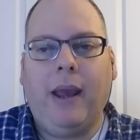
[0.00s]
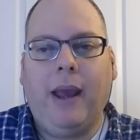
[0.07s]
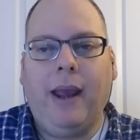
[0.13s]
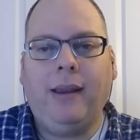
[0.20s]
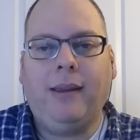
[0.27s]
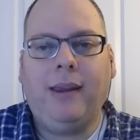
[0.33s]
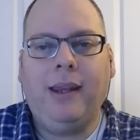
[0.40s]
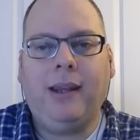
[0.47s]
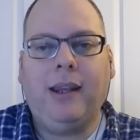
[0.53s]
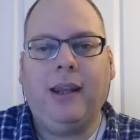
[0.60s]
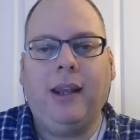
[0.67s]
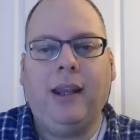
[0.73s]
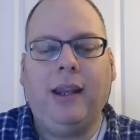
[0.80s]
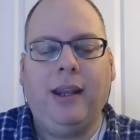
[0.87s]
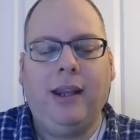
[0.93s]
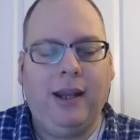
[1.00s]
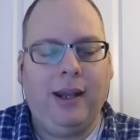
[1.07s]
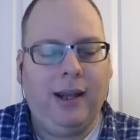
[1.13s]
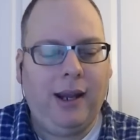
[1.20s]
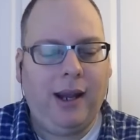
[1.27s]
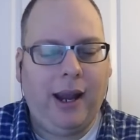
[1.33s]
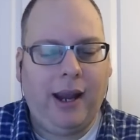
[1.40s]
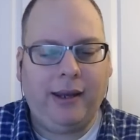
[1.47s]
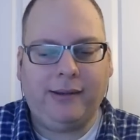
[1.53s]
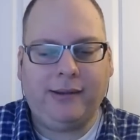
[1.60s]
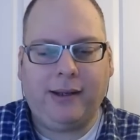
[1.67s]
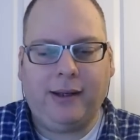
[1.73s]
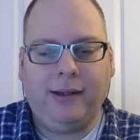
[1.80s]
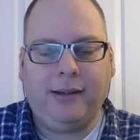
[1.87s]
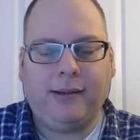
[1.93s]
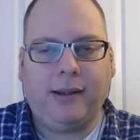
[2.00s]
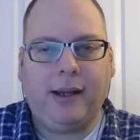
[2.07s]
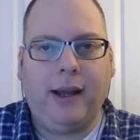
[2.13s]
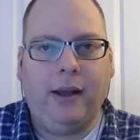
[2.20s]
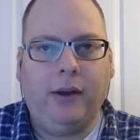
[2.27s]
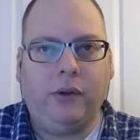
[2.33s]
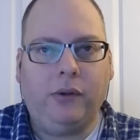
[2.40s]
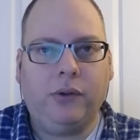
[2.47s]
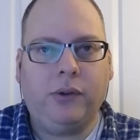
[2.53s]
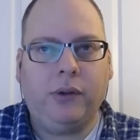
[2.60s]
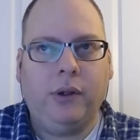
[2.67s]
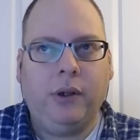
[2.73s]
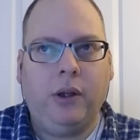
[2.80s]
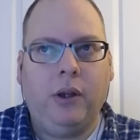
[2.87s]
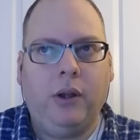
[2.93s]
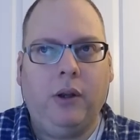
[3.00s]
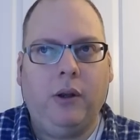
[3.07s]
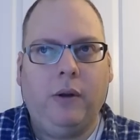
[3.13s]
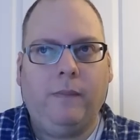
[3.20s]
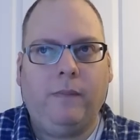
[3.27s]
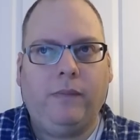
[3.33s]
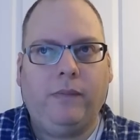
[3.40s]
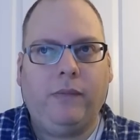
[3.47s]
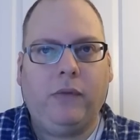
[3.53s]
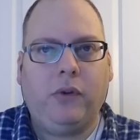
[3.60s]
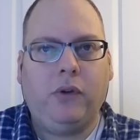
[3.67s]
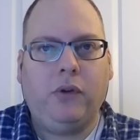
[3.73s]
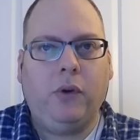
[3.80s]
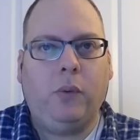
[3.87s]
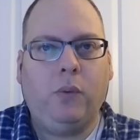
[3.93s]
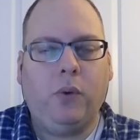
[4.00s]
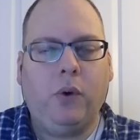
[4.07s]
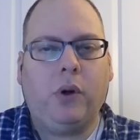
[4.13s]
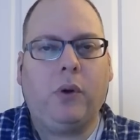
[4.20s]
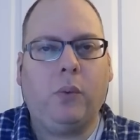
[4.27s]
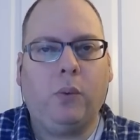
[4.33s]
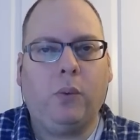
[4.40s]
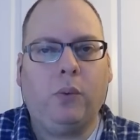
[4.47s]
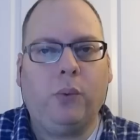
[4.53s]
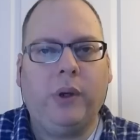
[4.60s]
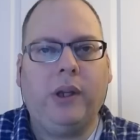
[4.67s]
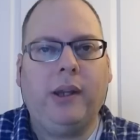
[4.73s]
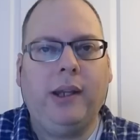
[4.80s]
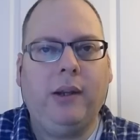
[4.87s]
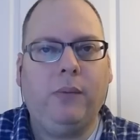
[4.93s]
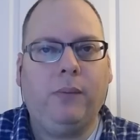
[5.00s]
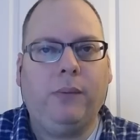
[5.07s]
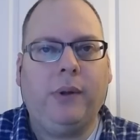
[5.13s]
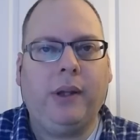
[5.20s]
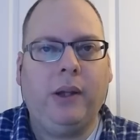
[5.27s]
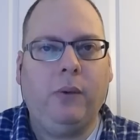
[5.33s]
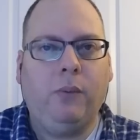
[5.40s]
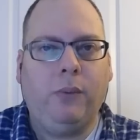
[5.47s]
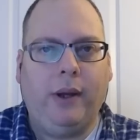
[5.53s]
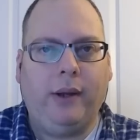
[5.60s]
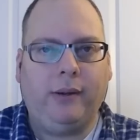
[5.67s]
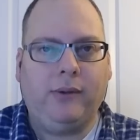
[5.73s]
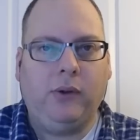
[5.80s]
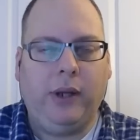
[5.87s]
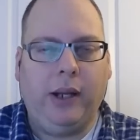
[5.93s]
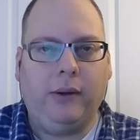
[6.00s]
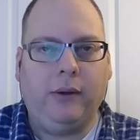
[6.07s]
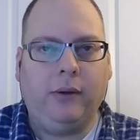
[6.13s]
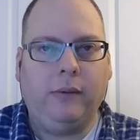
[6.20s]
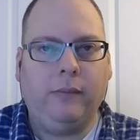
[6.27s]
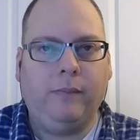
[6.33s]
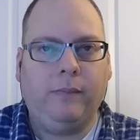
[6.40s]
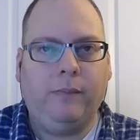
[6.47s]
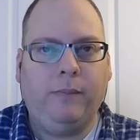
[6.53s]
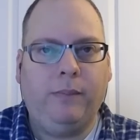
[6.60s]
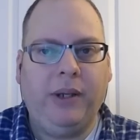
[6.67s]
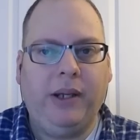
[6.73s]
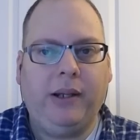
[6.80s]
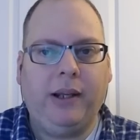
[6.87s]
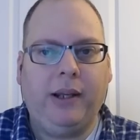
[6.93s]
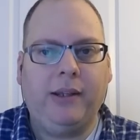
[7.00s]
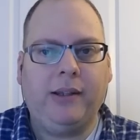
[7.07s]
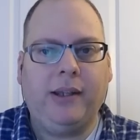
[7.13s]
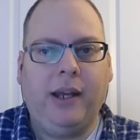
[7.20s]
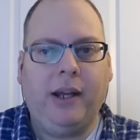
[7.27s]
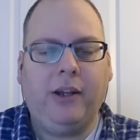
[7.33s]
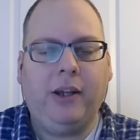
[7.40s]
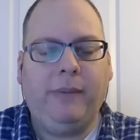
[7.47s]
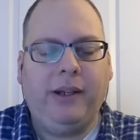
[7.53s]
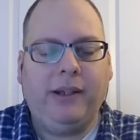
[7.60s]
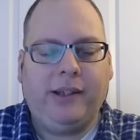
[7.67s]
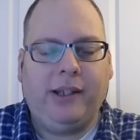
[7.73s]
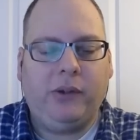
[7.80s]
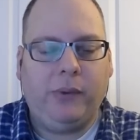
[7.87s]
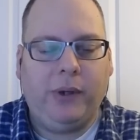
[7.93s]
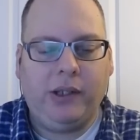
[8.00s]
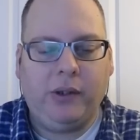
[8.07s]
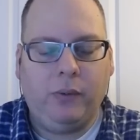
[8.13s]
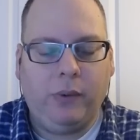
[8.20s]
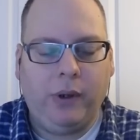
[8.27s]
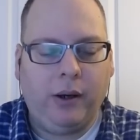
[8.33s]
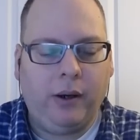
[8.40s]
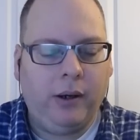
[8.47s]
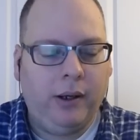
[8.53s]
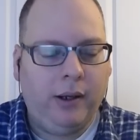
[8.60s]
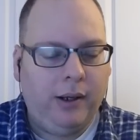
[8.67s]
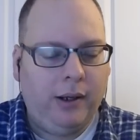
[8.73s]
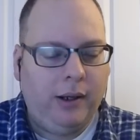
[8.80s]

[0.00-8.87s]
I think he and Sonny Styles could work really, really well together, because it could be a situation where